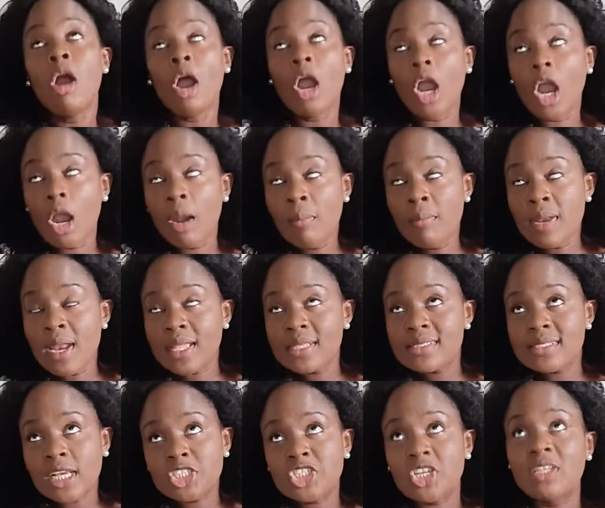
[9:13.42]
omelette
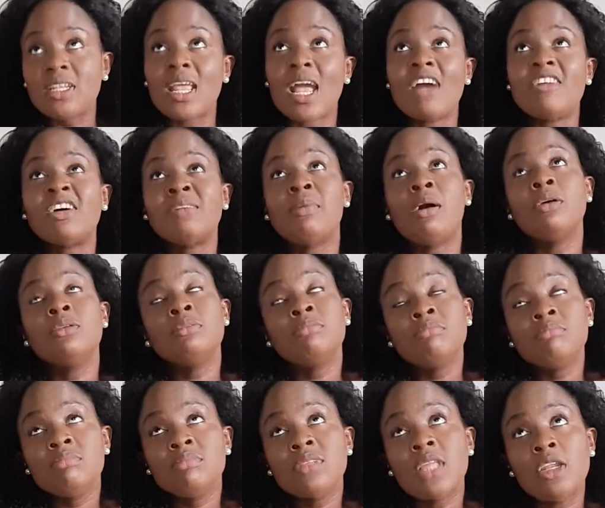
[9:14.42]
section, they have
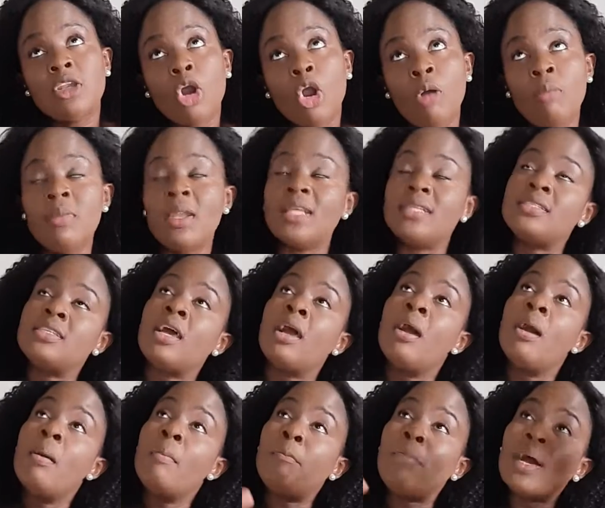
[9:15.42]
about 10 omelettes.
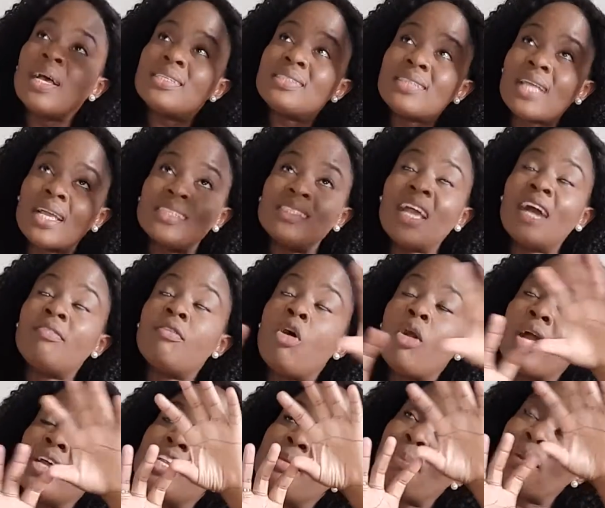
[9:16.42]
Pastas, they have all
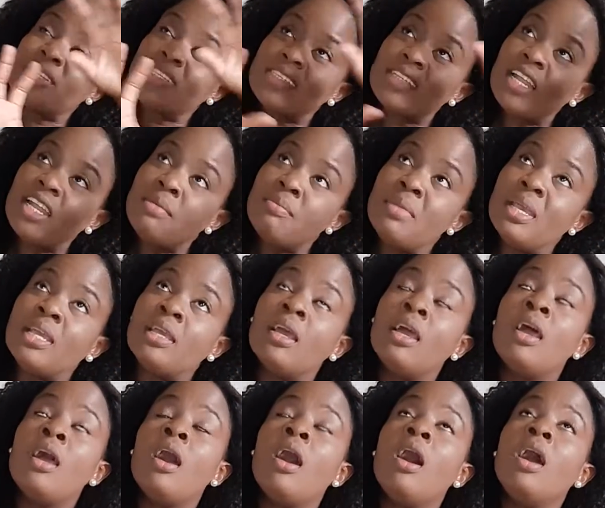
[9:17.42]
kinds of pastas that they make.
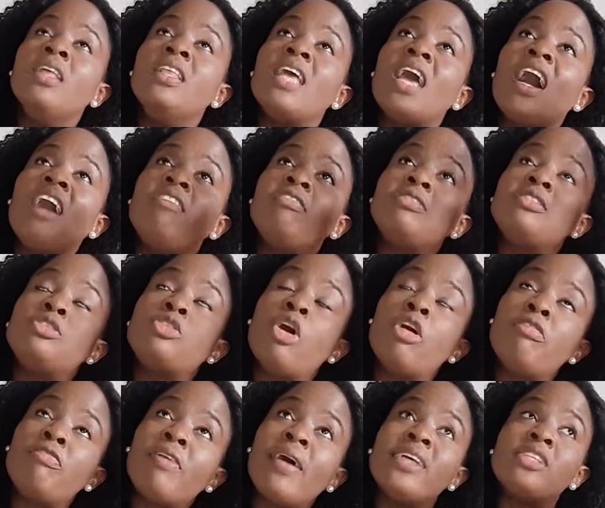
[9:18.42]
They have stir
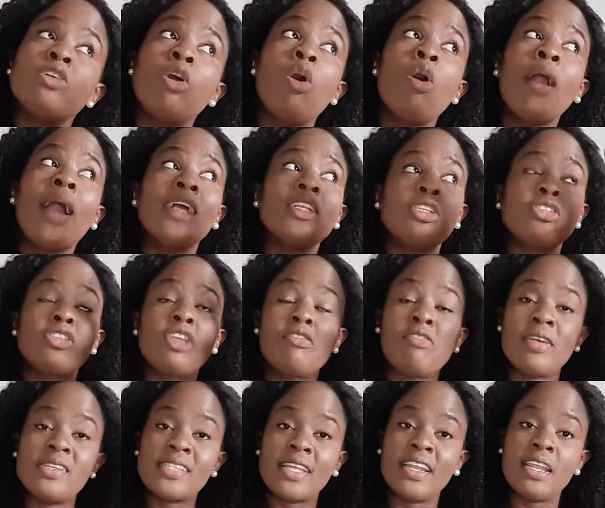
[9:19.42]
fries, all kinds of stir
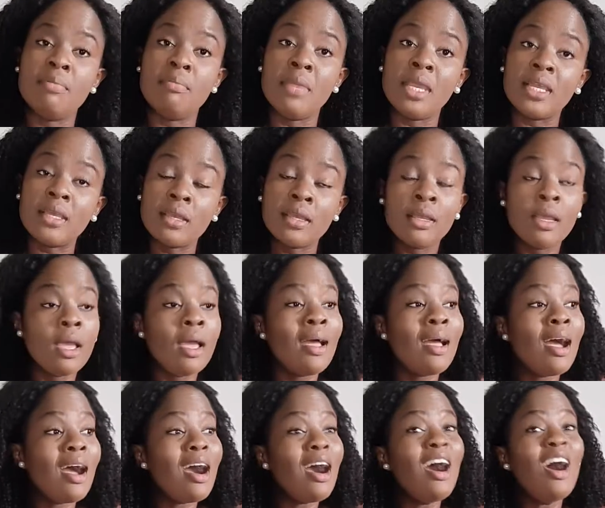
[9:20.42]
fries that they make.
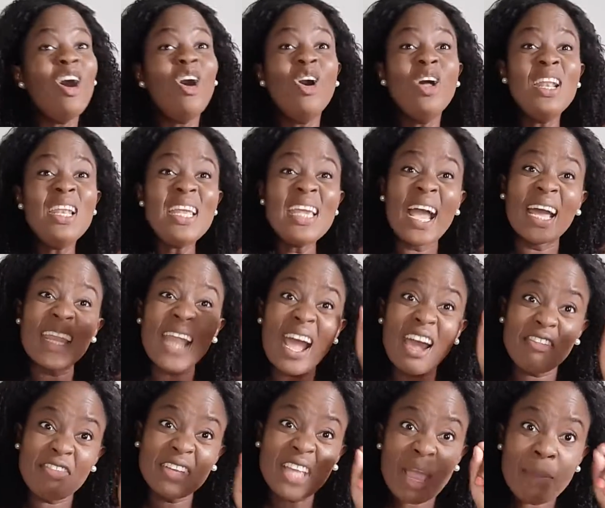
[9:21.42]
Only an
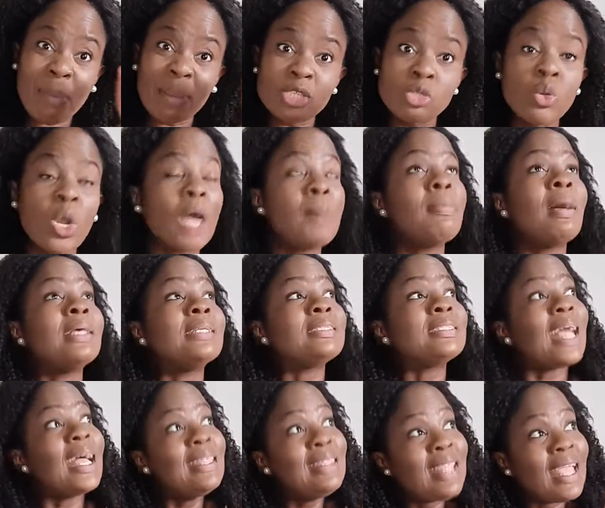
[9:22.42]
African person will come and
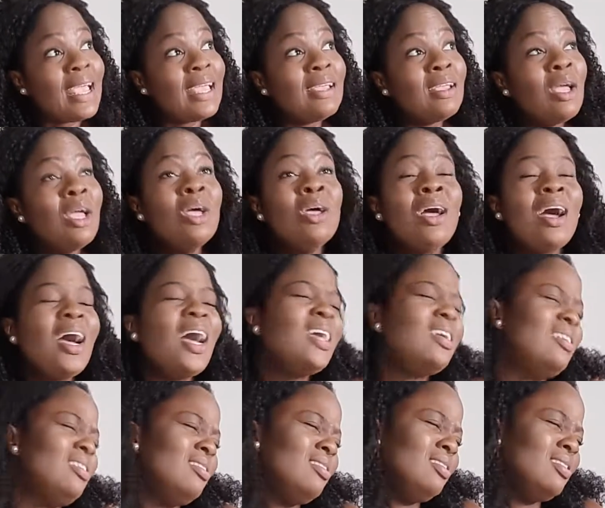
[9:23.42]
stand there.
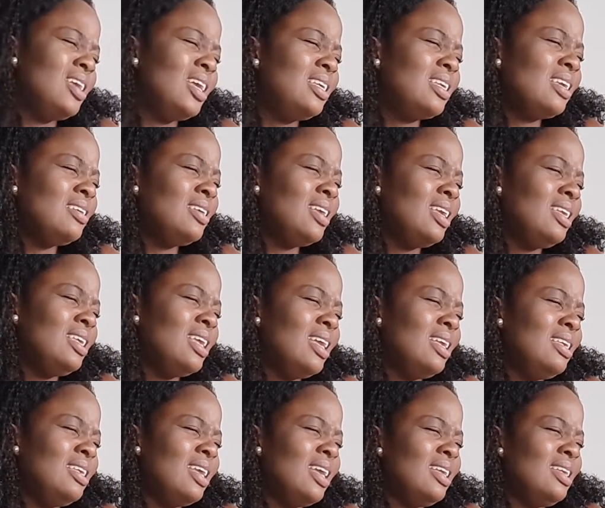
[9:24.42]
Hey,
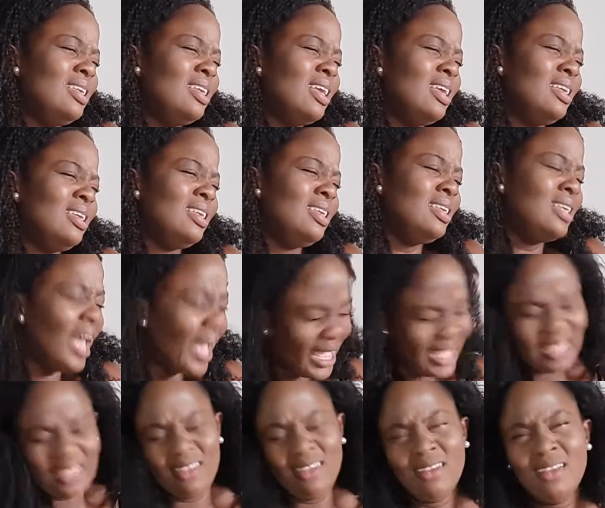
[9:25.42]

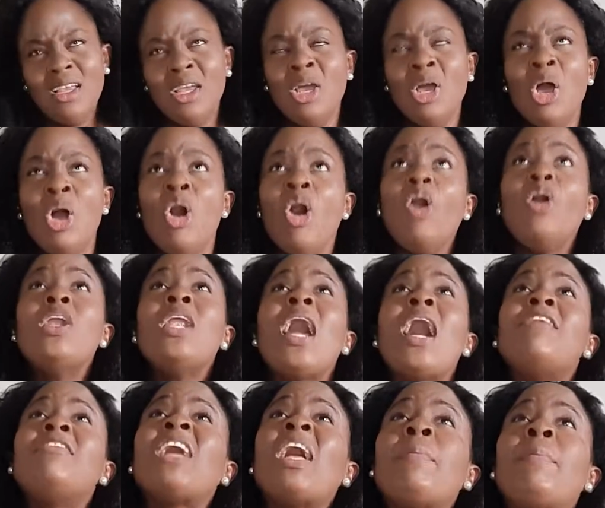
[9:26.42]
yay. Only
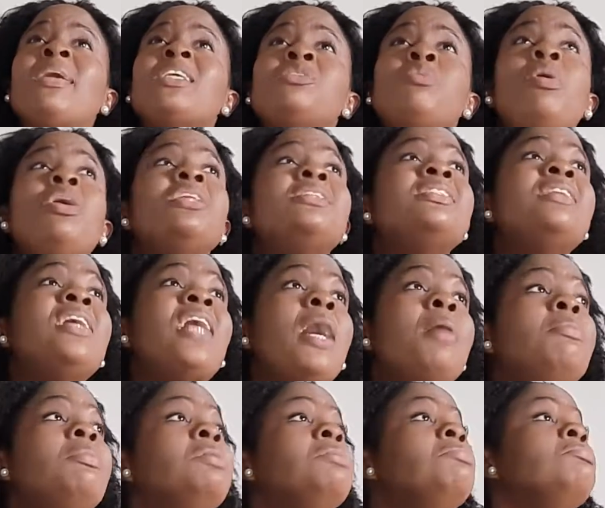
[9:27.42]
African person, when you see them
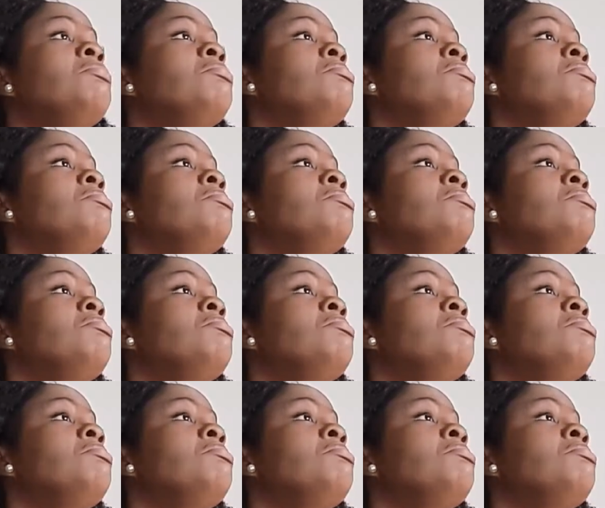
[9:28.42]
coming,